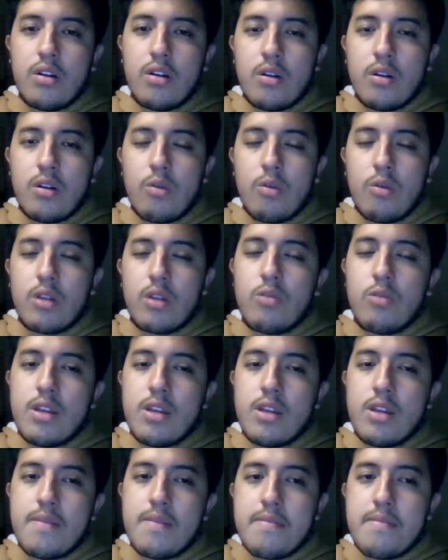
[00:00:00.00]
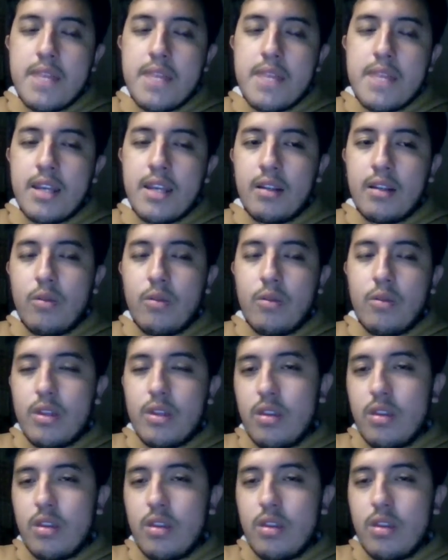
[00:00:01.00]
What do we mean with
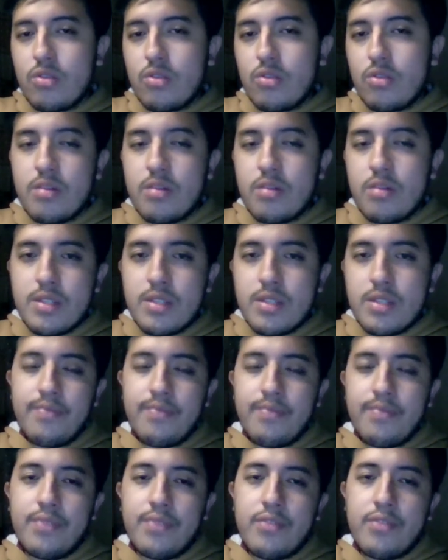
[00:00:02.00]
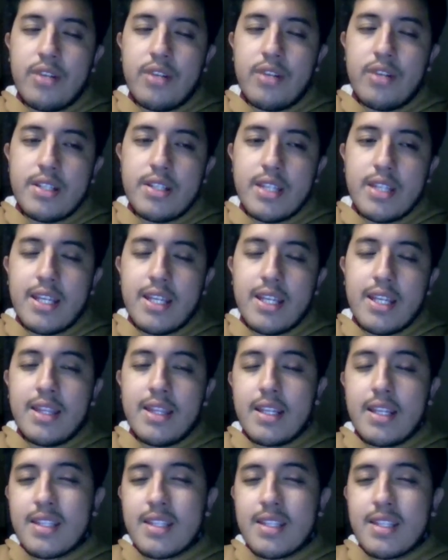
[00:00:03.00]
those terms? First,
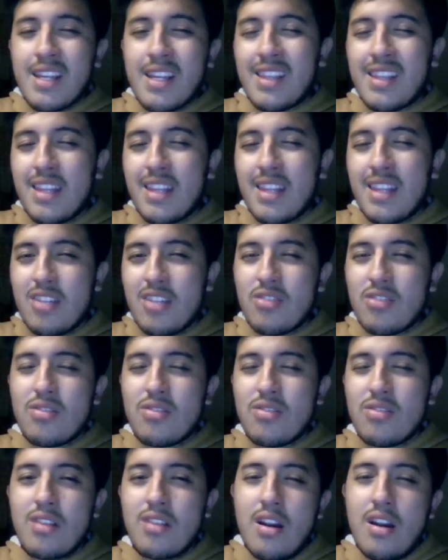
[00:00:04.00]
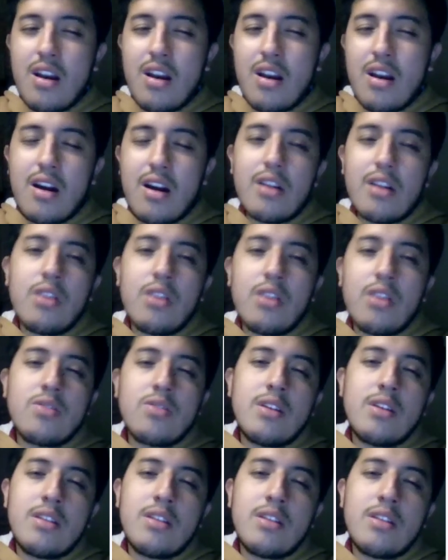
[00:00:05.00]
in-text citations are those
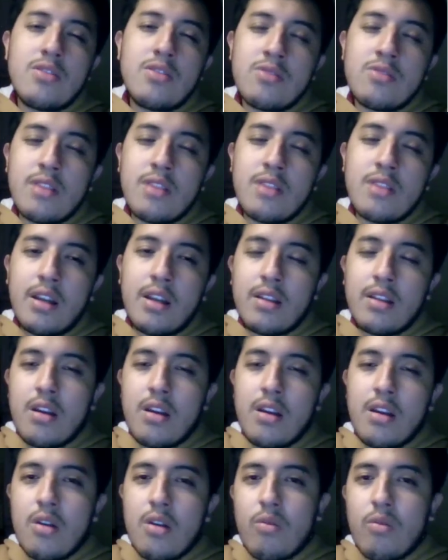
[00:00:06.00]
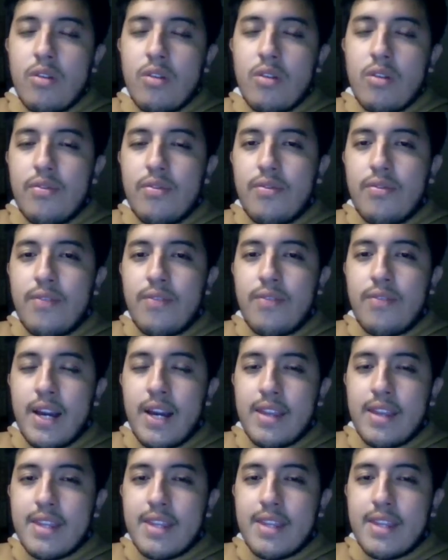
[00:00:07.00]
citations that we
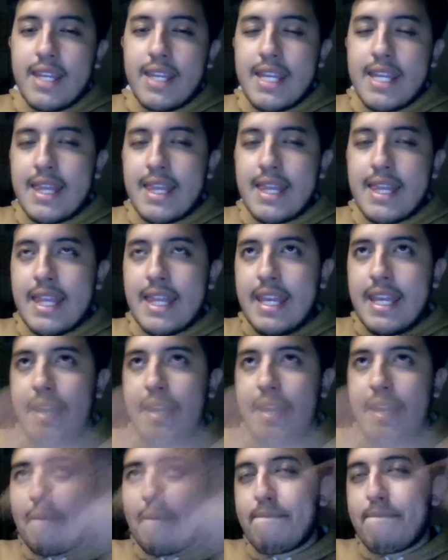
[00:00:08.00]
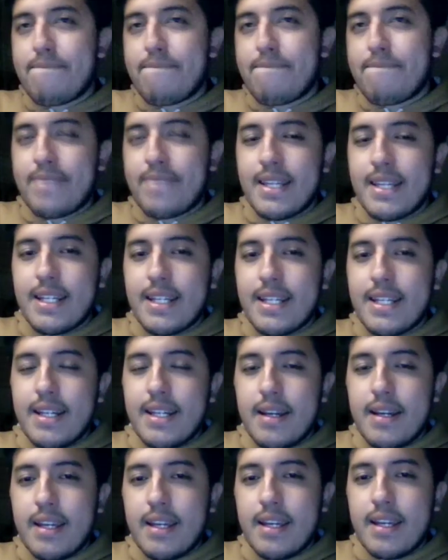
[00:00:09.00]
find in the
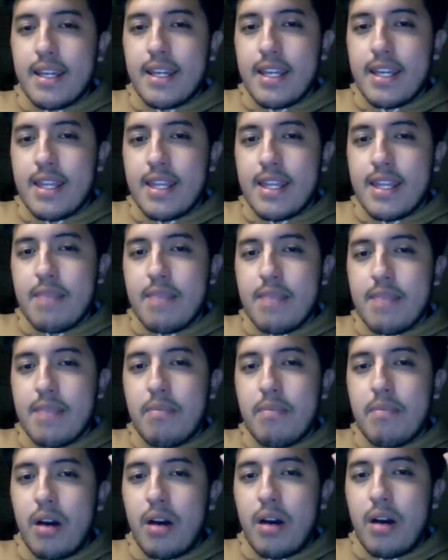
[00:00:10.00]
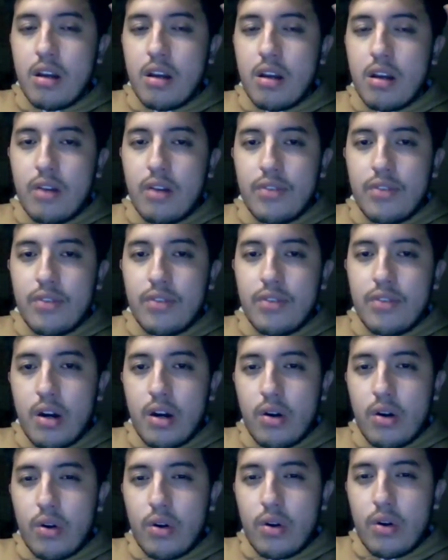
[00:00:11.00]
body of
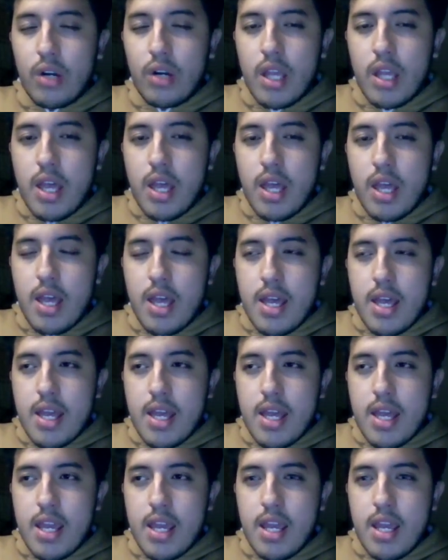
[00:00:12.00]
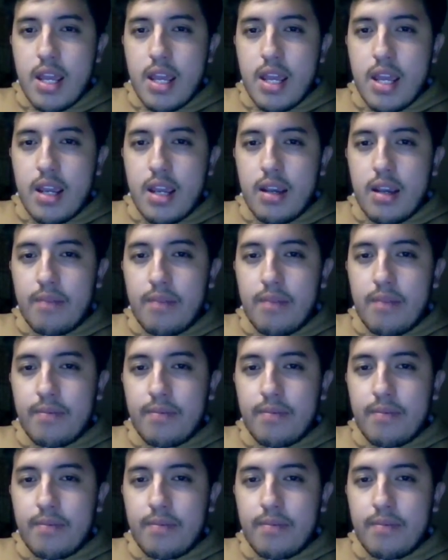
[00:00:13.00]
our uh,